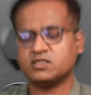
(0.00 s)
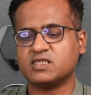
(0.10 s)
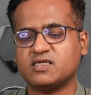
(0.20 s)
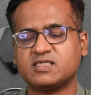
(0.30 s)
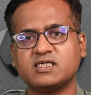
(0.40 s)
So
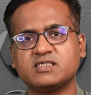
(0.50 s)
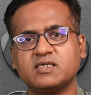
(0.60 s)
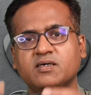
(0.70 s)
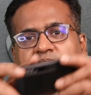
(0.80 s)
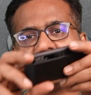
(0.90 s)
this is
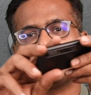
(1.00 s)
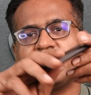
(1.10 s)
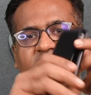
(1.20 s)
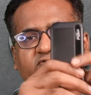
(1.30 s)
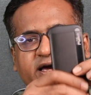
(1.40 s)
uh,
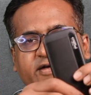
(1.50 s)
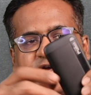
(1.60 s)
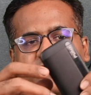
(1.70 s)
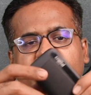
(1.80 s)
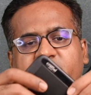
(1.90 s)
basically a
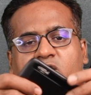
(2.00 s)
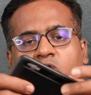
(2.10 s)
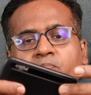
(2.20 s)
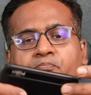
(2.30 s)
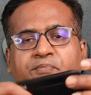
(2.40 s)
very, very
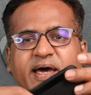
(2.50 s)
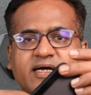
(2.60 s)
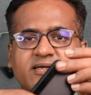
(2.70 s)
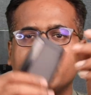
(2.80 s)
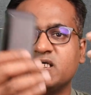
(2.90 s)

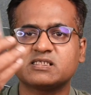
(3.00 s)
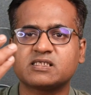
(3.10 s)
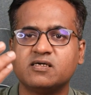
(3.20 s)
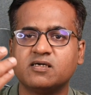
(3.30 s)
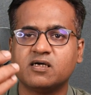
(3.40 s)
compact disk
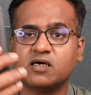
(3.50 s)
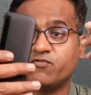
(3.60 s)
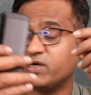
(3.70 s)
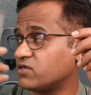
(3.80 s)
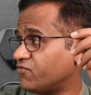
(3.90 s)

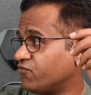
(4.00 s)
with